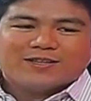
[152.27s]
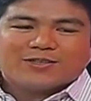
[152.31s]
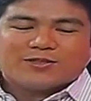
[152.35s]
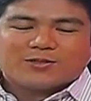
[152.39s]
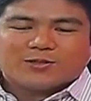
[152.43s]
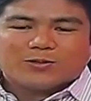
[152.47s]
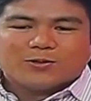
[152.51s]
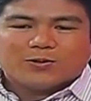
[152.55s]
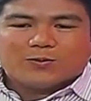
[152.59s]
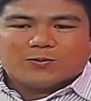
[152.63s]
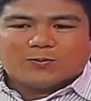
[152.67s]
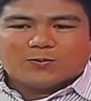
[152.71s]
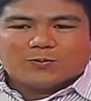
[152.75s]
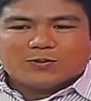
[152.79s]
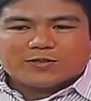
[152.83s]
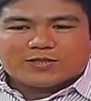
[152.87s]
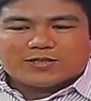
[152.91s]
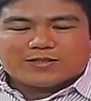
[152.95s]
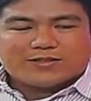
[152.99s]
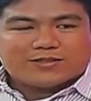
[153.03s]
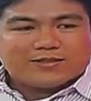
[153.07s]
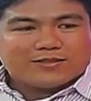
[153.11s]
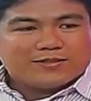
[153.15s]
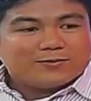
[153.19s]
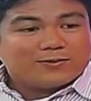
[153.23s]
So we
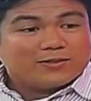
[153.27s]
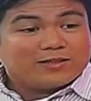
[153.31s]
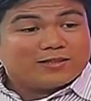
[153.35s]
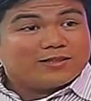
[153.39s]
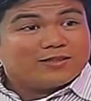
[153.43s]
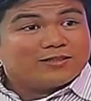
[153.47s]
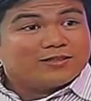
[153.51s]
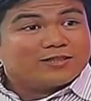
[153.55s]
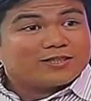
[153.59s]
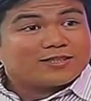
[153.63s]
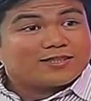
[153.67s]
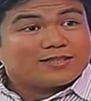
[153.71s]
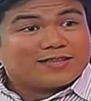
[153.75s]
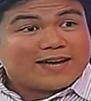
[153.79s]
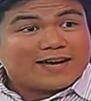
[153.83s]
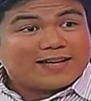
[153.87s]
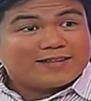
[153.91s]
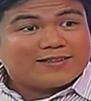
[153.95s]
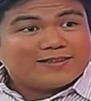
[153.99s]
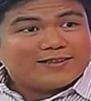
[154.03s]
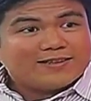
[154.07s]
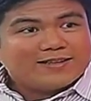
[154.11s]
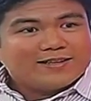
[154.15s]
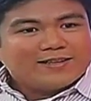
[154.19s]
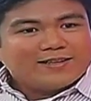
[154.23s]
did just
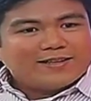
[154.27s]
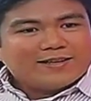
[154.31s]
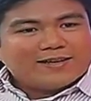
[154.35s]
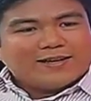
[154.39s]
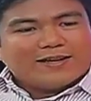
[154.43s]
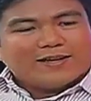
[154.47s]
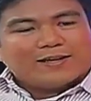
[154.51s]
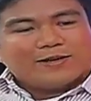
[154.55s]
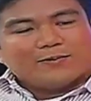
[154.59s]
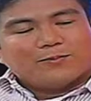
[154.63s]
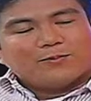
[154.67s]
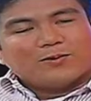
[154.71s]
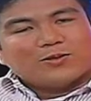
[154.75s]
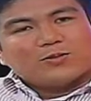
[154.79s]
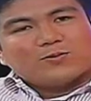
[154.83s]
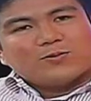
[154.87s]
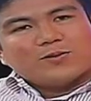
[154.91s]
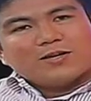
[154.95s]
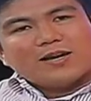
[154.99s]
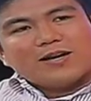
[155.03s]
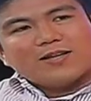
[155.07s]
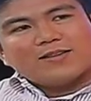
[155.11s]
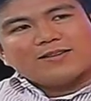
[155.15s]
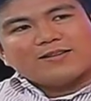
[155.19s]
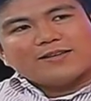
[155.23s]
that, and once we
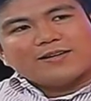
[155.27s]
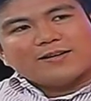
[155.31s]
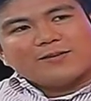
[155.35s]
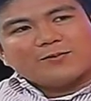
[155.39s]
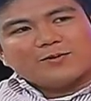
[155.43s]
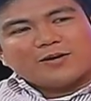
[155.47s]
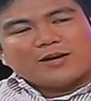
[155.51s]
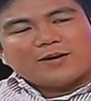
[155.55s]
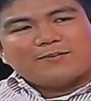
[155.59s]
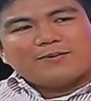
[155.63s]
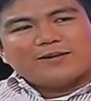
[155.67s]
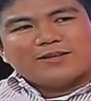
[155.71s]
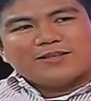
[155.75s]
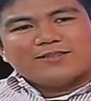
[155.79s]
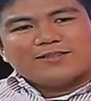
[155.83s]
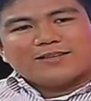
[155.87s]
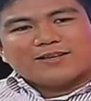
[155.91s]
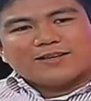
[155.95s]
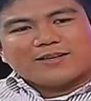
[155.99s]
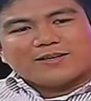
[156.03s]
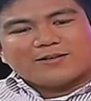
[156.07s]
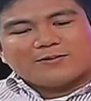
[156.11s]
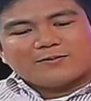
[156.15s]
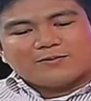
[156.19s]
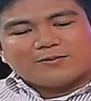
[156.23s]
got there with our plane
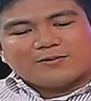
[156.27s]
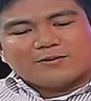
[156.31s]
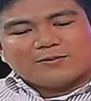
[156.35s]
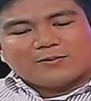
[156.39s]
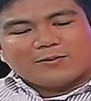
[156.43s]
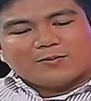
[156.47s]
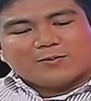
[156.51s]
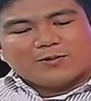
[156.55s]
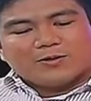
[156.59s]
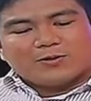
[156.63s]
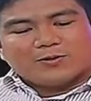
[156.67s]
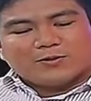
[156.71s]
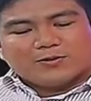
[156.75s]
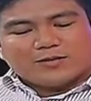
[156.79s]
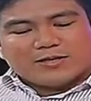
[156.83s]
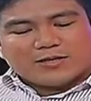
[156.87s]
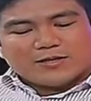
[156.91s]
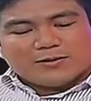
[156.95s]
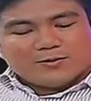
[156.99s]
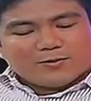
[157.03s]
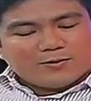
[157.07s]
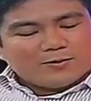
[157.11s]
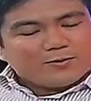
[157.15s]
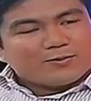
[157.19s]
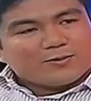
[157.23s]
ticket, we were told
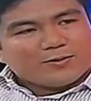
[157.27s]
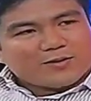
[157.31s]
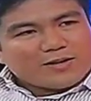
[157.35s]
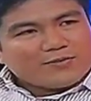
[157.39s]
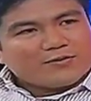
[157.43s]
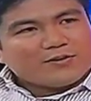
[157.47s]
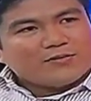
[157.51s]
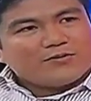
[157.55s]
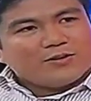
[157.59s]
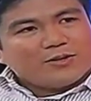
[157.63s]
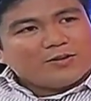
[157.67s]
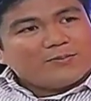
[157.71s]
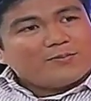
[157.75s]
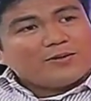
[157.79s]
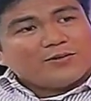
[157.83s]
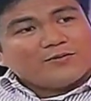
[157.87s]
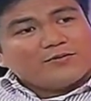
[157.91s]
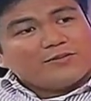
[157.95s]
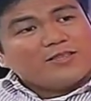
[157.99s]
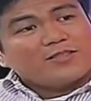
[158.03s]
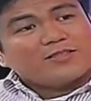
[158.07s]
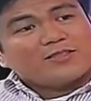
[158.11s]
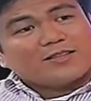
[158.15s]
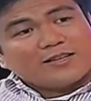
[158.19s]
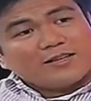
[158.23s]
that, oh, you have a Philippine
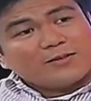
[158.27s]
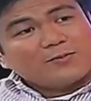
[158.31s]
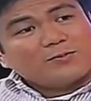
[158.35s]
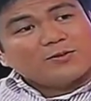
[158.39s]
visa.